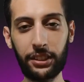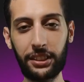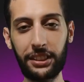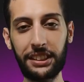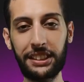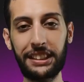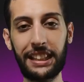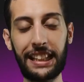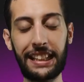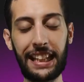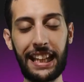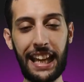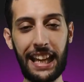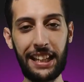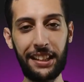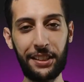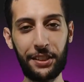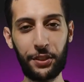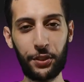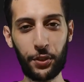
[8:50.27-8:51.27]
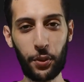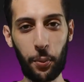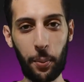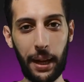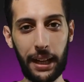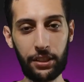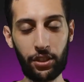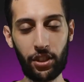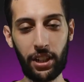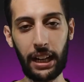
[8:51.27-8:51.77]
thing that I hated so
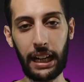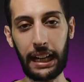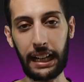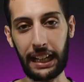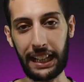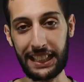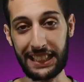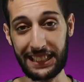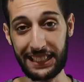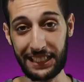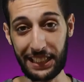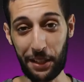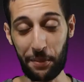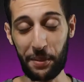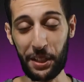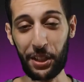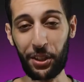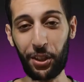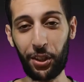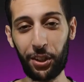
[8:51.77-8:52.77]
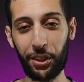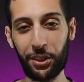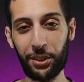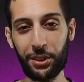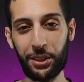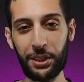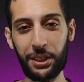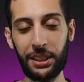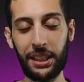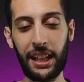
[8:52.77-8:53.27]
much are
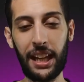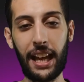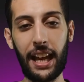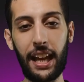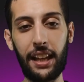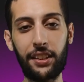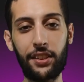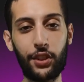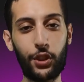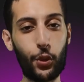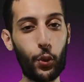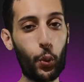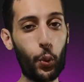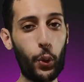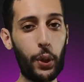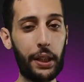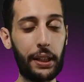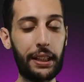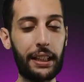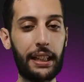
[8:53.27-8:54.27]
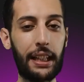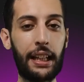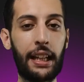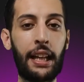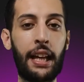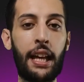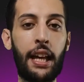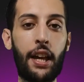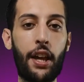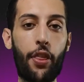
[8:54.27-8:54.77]
semicolons, and you will
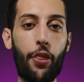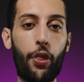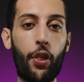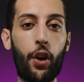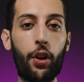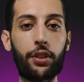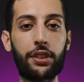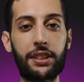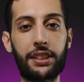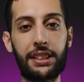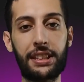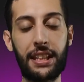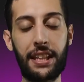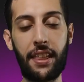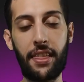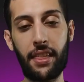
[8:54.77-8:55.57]
not see